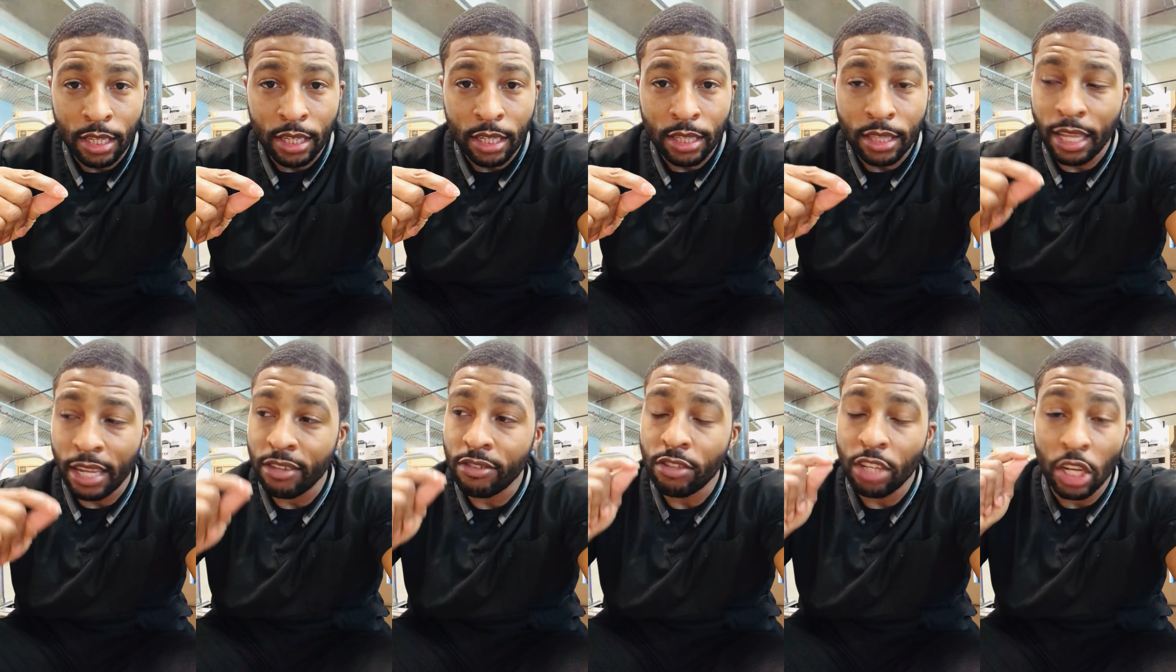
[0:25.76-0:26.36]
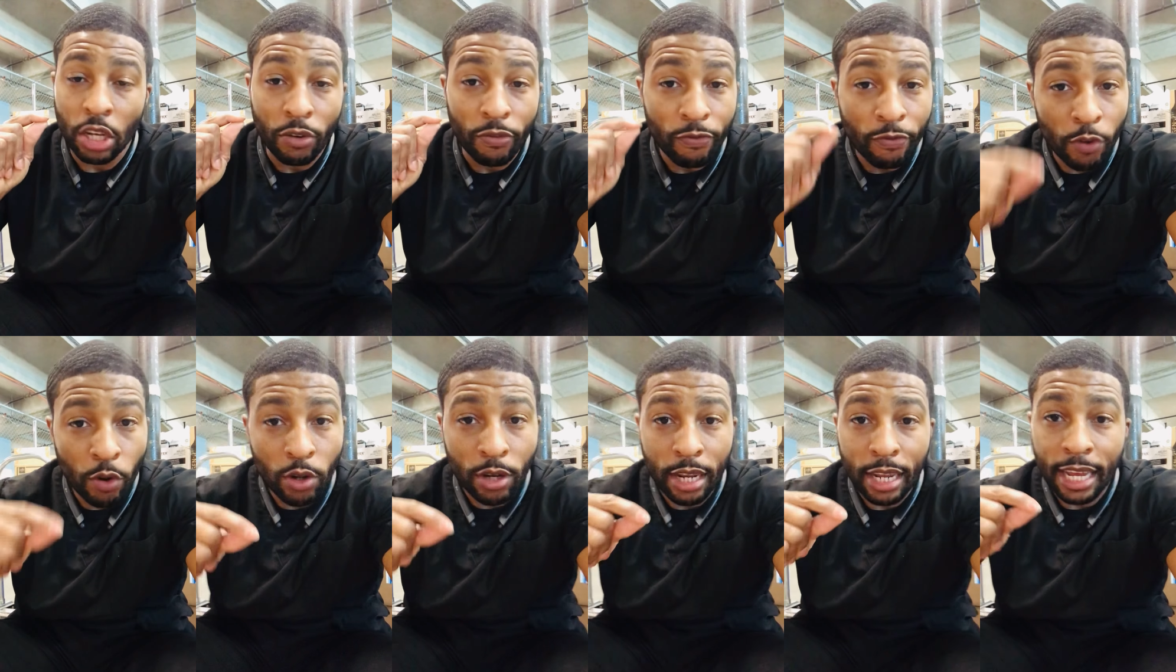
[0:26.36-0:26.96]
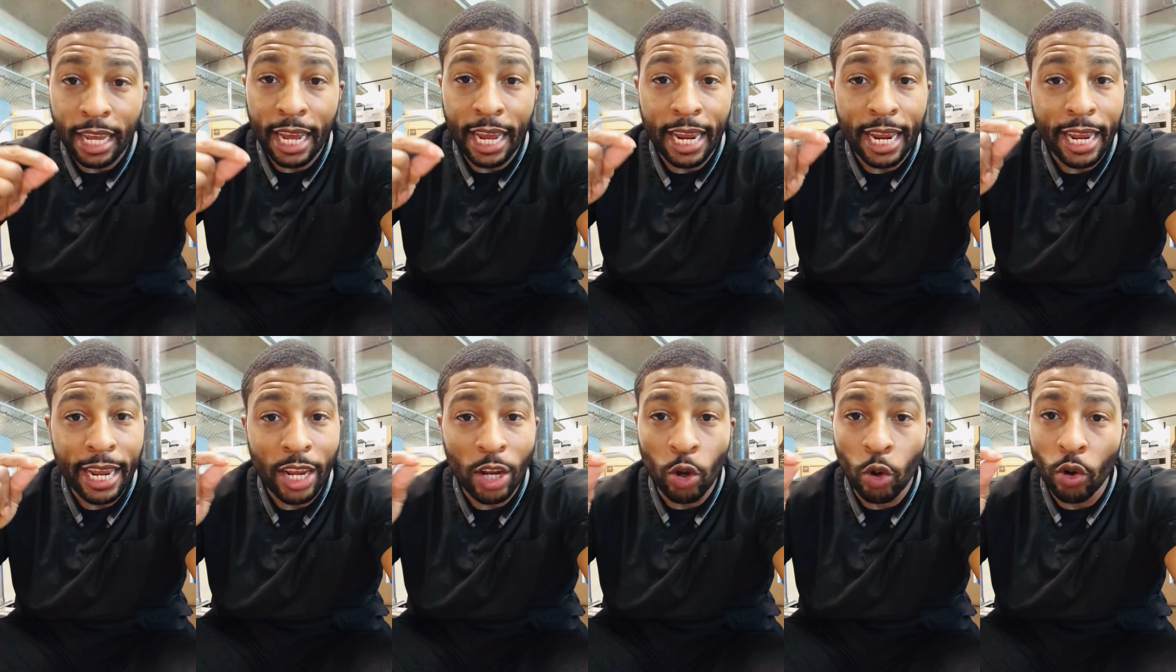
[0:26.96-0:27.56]
they still
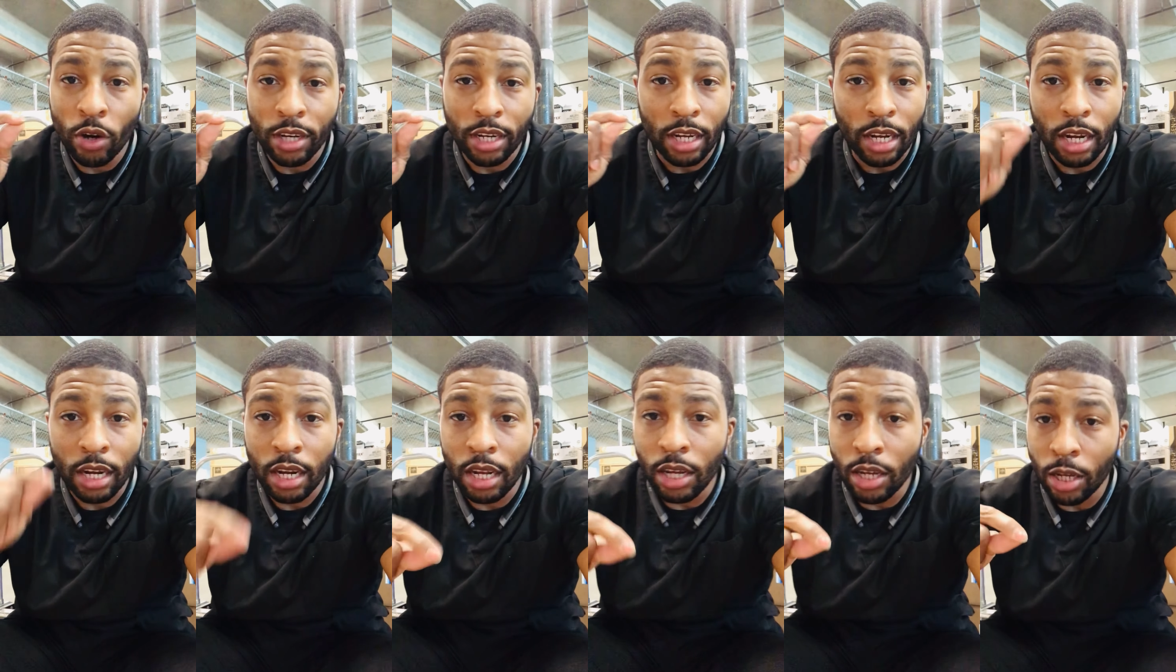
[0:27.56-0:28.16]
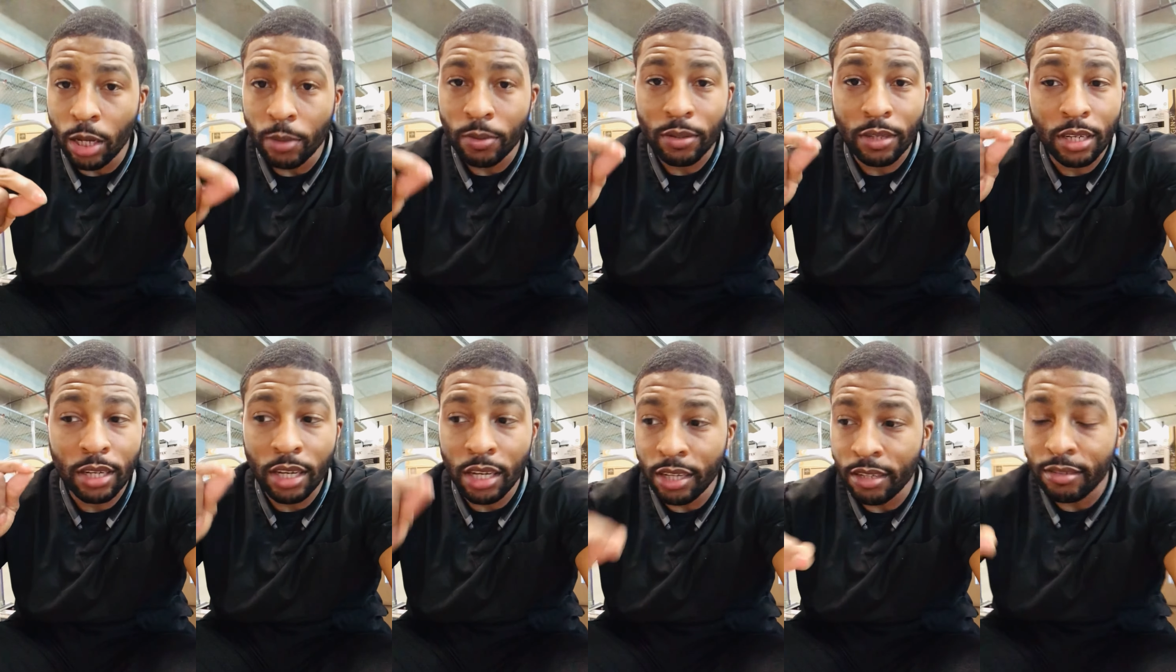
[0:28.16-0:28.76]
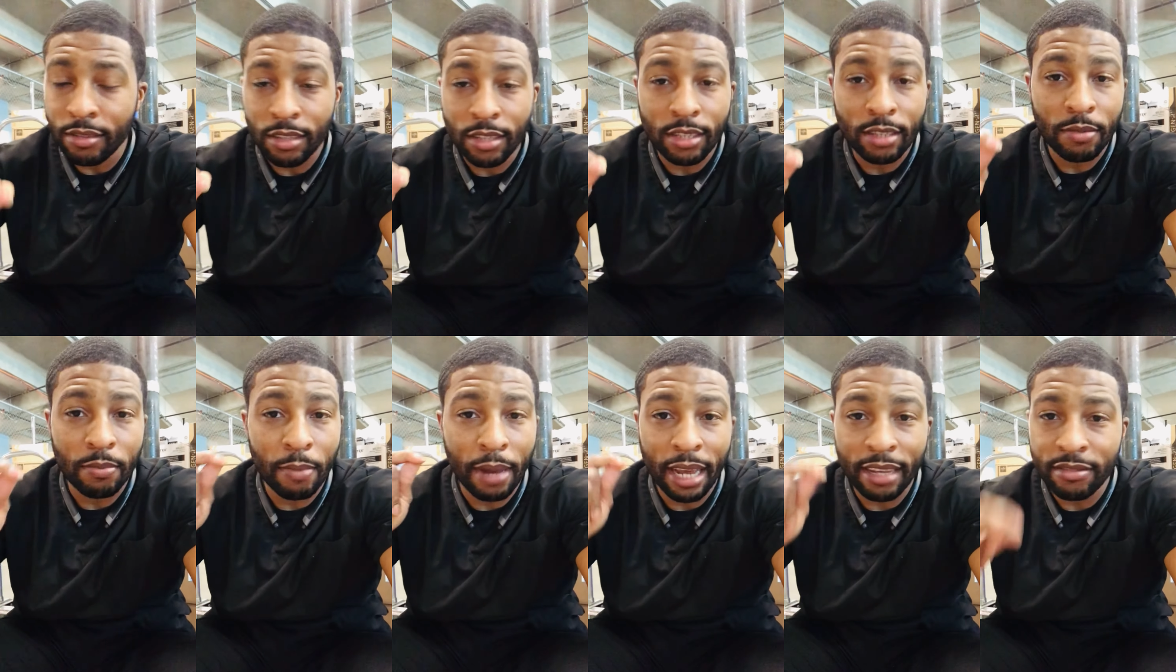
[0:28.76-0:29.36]
fornicating, going to clubs, cussing,
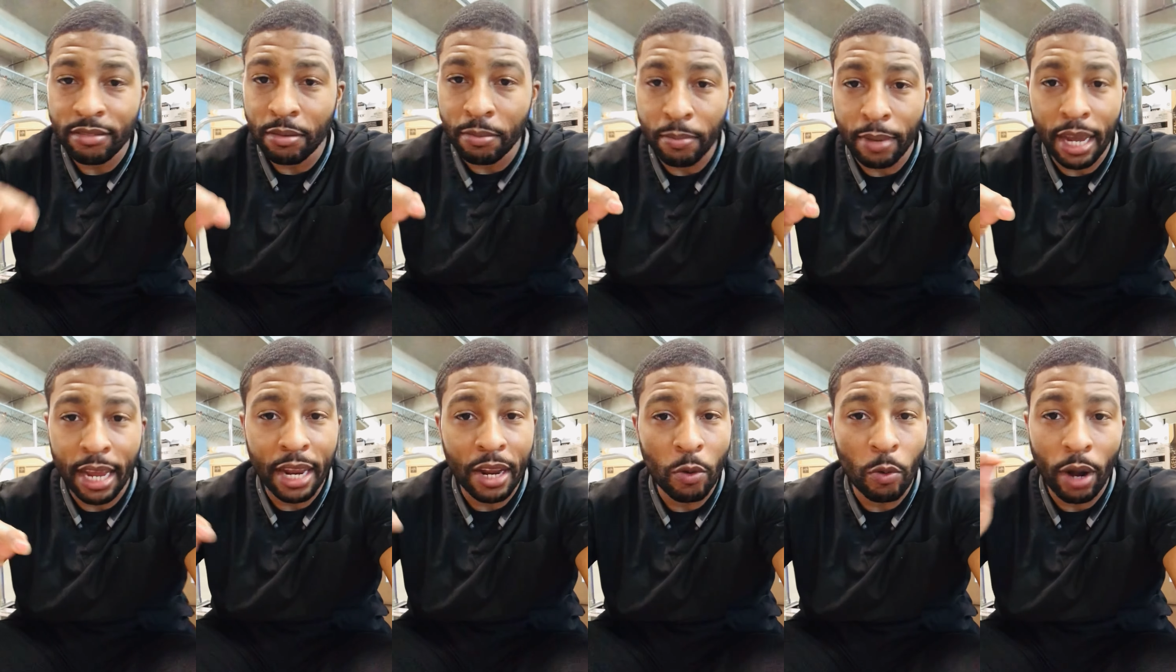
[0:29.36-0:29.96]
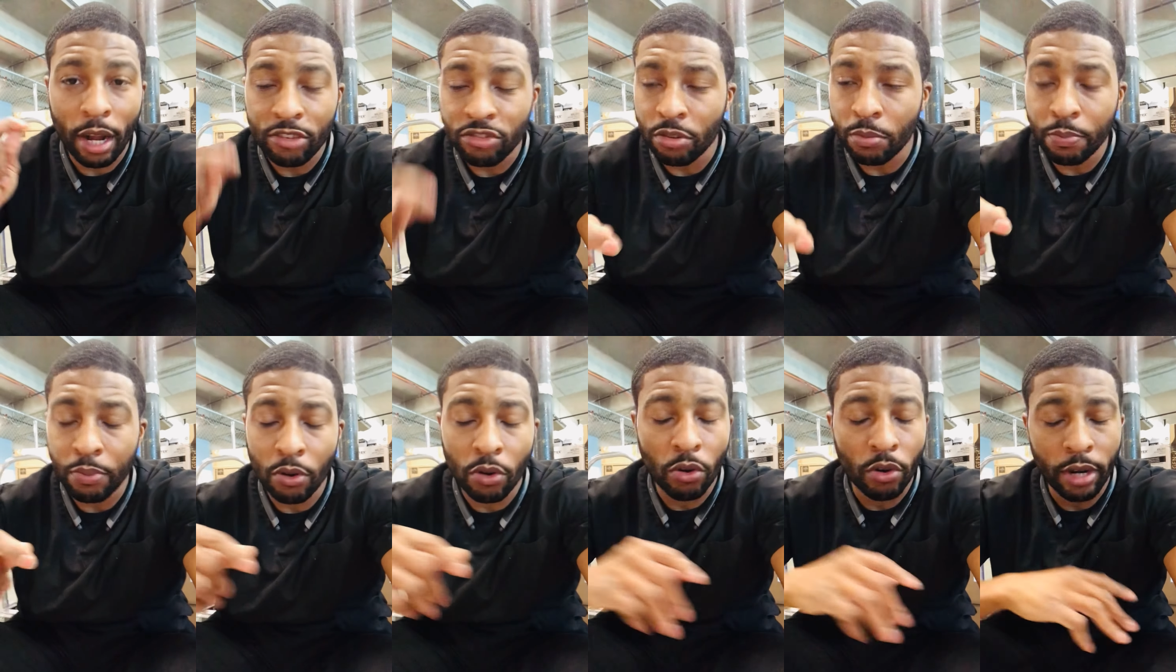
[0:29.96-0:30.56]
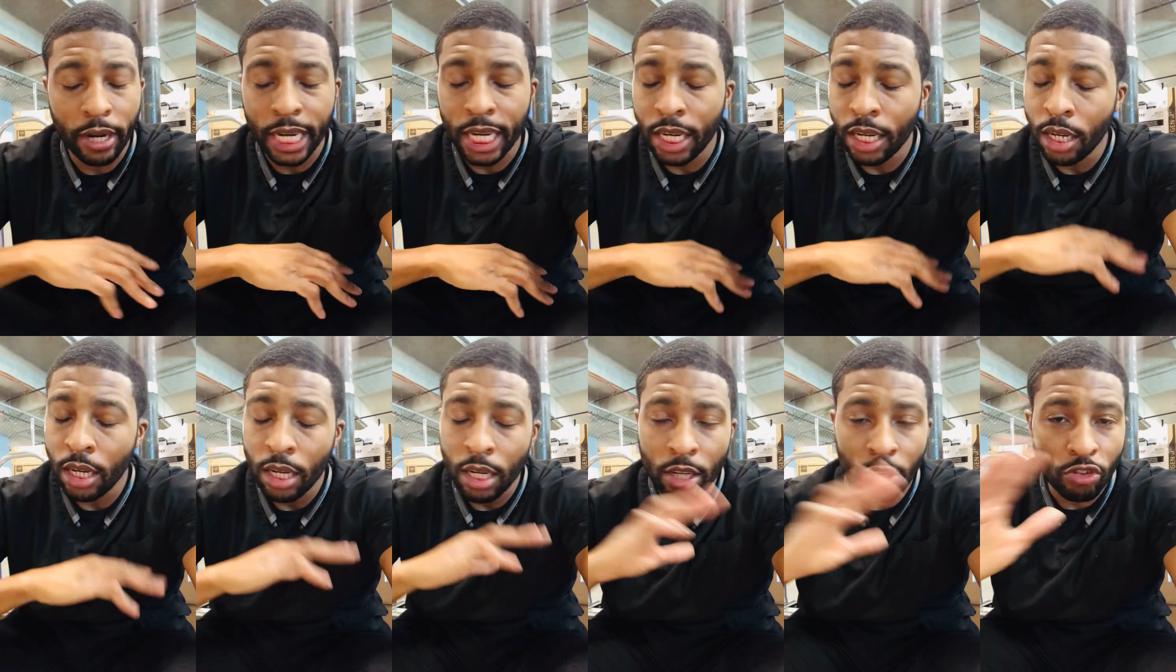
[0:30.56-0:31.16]
masturbating, watching porn,
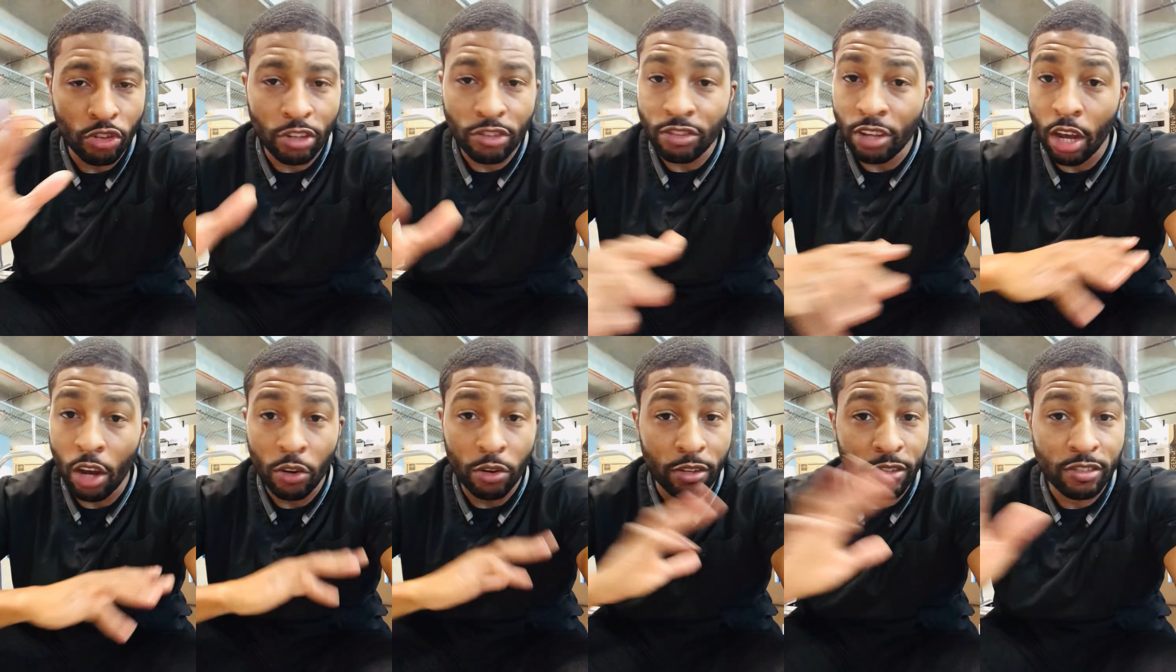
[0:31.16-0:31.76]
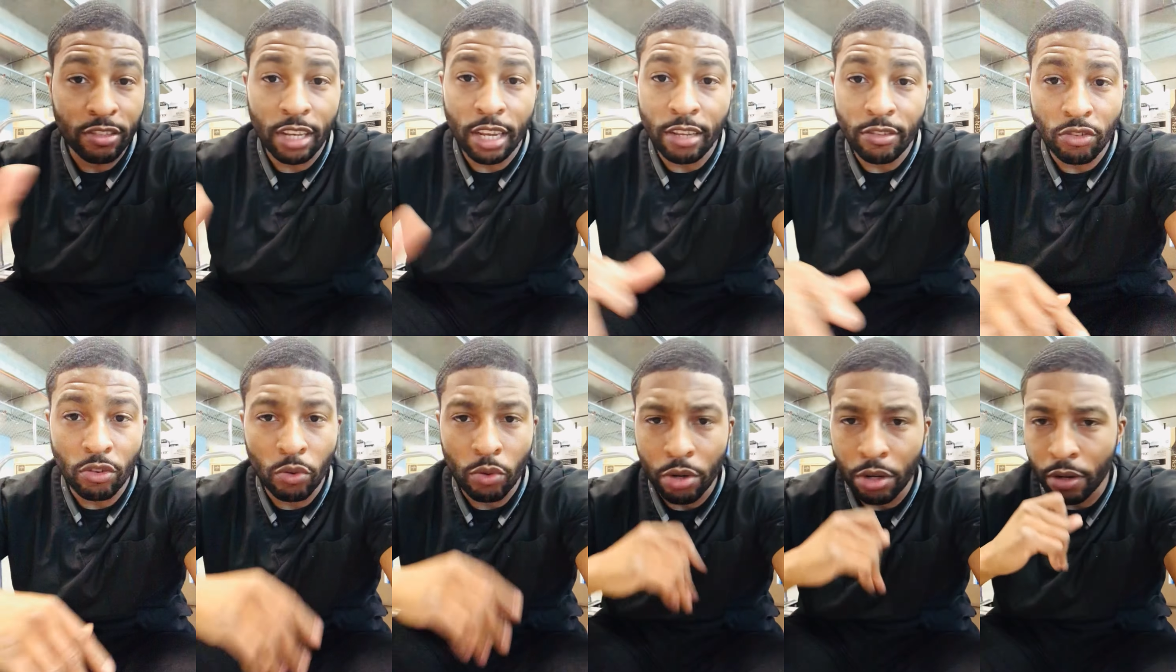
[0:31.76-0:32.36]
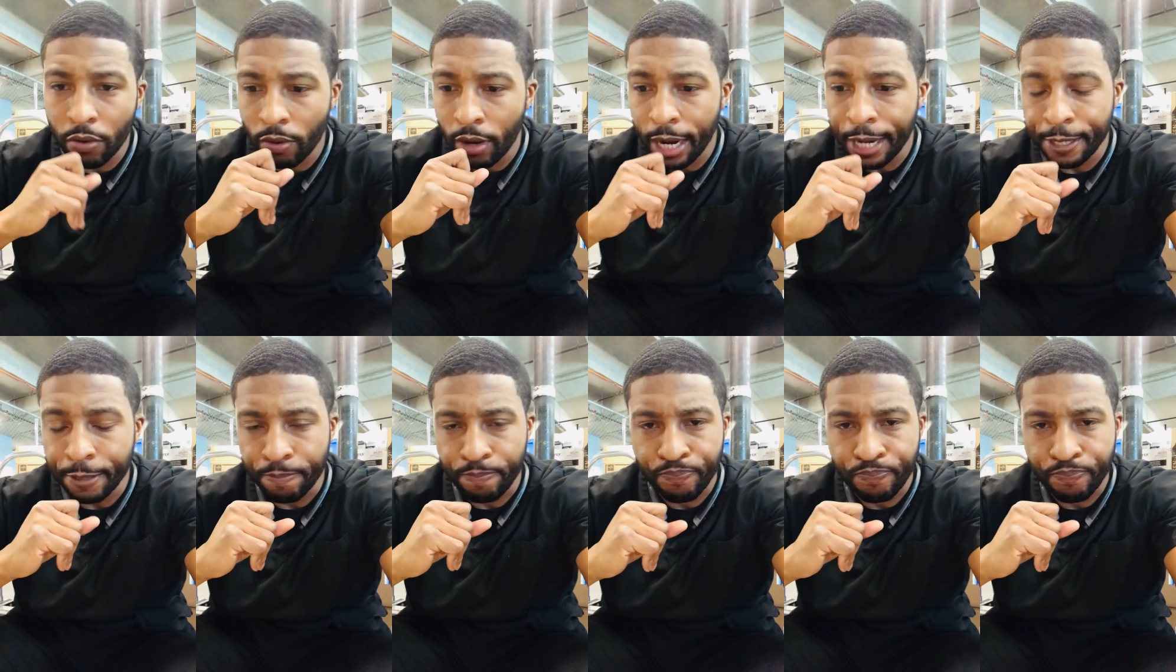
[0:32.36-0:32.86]
just all the sins in the world, right?